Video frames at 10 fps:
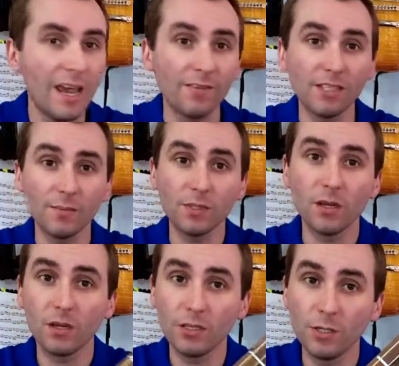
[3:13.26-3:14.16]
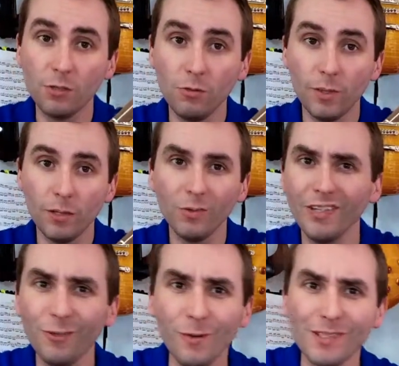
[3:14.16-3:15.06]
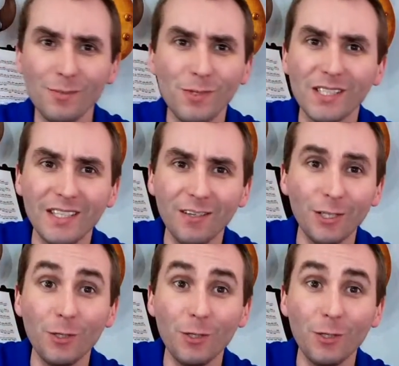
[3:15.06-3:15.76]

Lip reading: Half steps are 2 apart. We're going to learn about some music theory.